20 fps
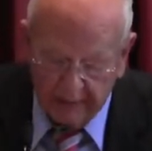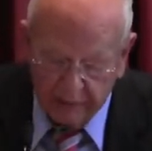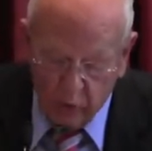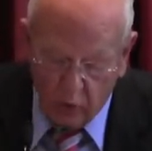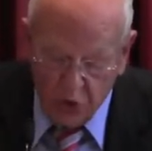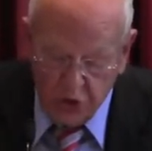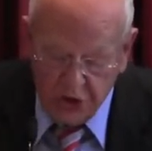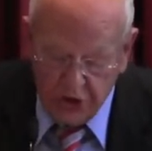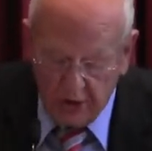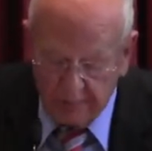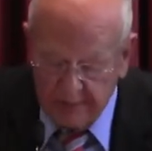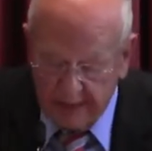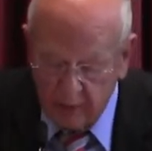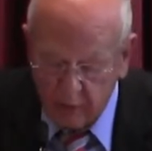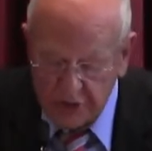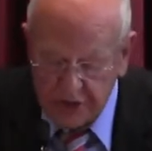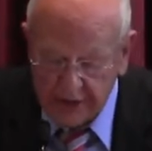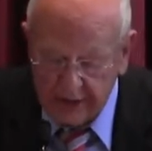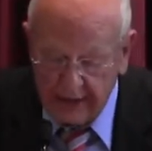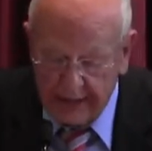And of course, young
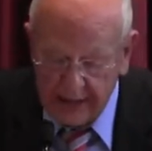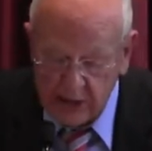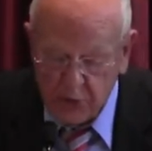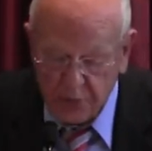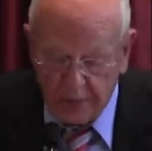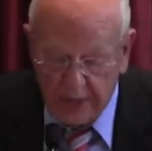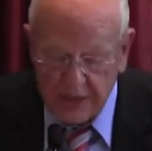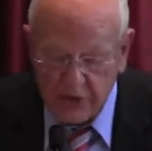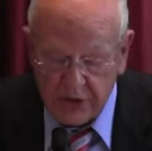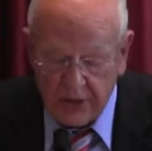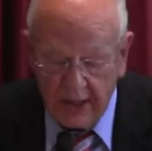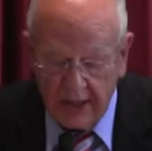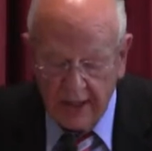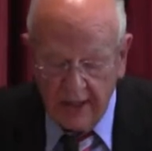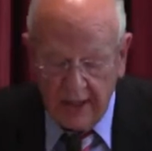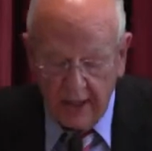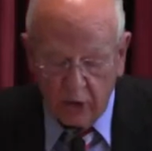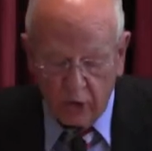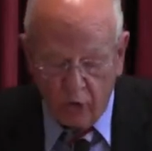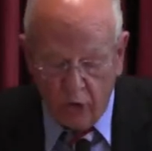man was expressed
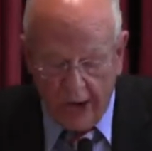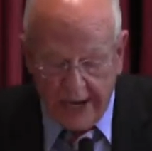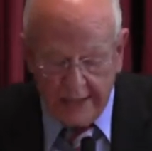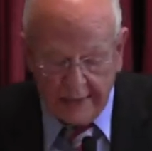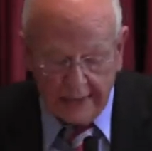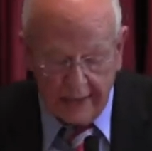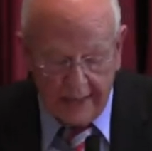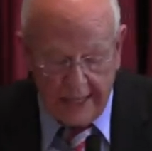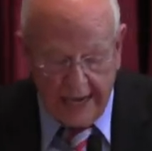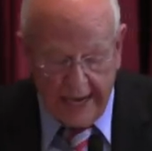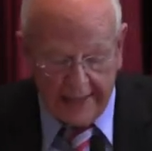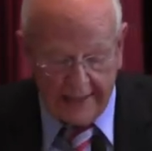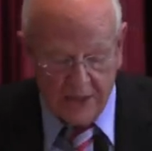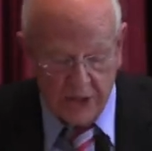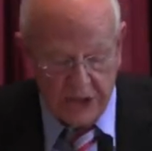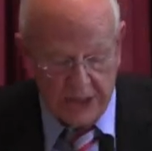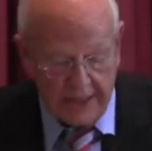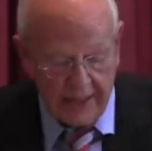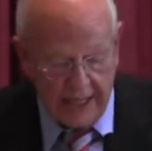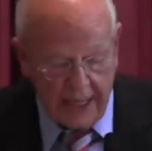great delight
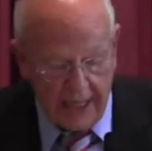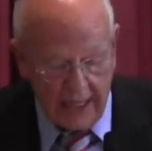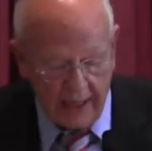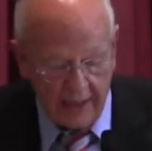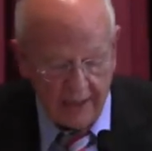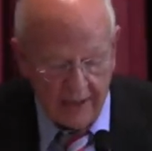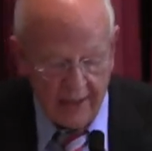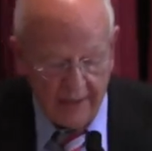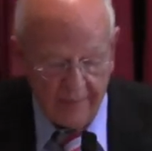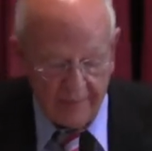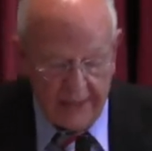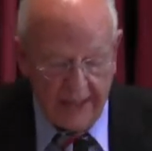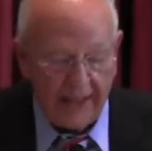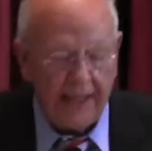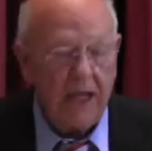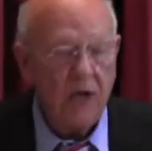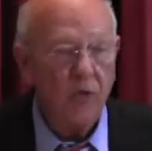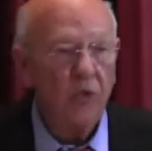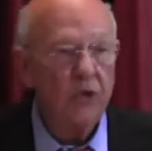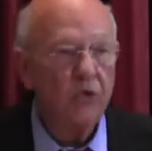and said uh,
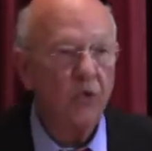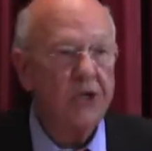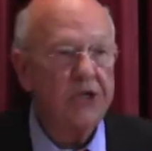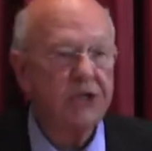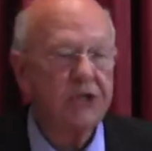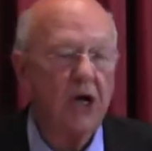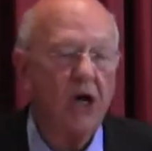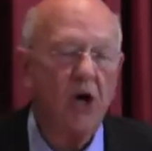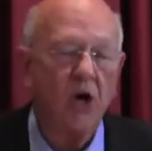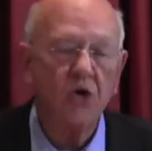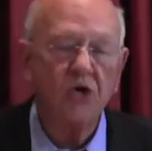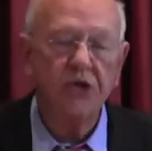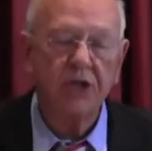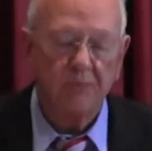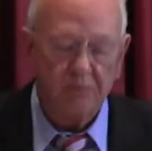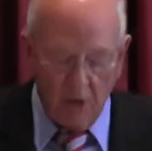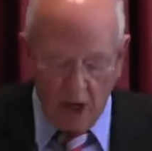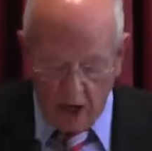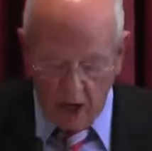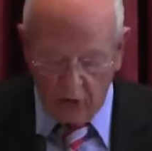that he would return
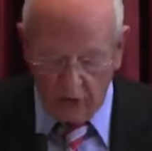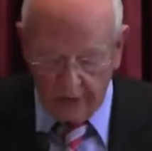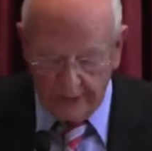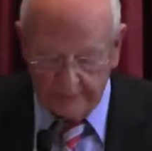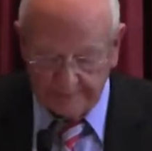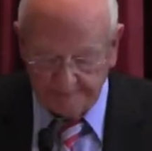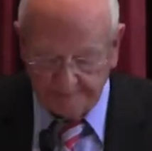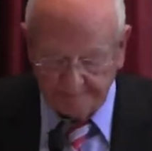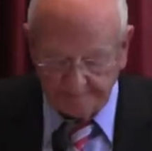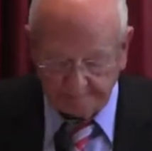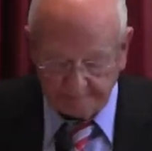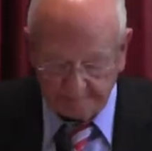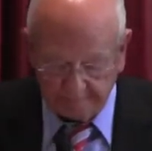tomorrow.